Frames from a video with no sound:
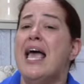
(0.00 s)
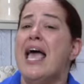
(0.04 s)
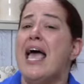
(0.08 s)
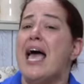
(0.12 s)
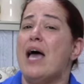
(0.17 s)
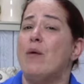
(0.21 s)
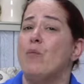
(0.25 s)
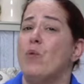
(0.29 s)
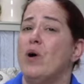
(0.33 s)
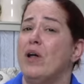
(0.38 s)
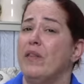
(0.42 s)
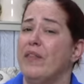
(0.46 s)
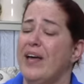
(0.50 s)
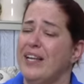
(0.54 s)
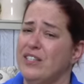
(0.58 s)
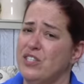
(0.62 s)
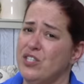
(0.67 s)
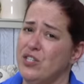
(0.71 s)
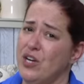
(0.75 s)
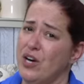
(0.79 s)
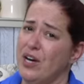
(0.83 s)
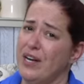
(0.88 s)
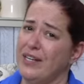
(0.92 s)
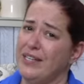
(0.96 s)
And while that's
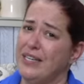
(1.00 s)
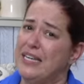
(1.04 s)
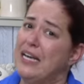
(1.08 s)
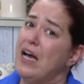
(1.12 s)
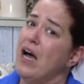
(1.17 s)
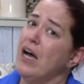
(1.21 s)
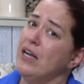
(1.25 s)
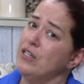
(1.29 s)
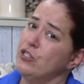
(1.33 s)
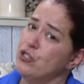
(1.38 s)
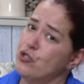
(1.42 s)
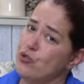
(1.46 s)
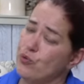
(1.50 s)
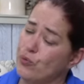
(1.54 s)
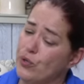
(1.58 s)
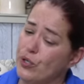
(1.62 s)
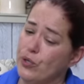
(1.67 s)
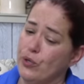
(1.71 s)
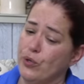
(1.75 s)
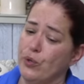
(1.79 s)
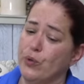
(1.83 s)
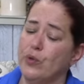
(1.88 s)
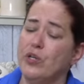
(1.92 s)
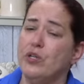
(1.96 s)
not
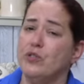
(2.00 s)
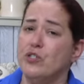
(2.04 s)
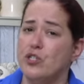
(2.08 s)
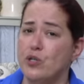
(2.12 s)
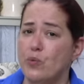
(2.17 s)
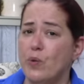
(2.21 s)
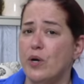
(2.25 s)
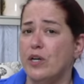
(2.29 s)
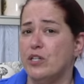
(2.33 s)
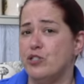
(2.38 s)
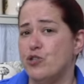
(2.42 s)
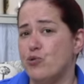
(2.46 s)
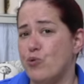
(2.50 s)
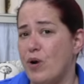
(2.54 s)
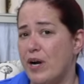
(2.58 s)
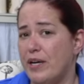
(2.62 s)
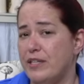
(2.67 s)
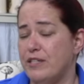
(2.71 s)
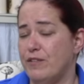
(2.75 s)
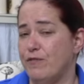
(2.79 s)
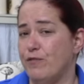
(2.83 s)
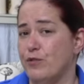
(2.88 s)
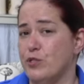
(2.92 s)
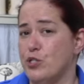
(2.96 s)
untrue, you do want to try
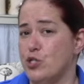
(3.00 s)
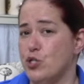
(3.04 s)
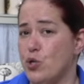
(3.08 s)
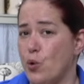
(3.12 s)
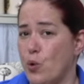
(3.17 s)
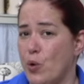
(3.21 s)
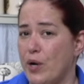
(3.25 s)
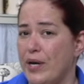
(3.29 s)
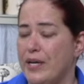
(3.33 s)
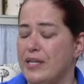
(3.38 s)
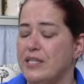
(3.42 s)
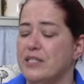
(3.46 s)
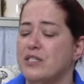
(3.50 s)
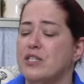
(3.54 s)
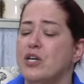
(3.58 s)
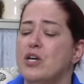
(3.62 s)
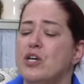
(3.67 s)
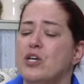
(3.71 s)
different toys,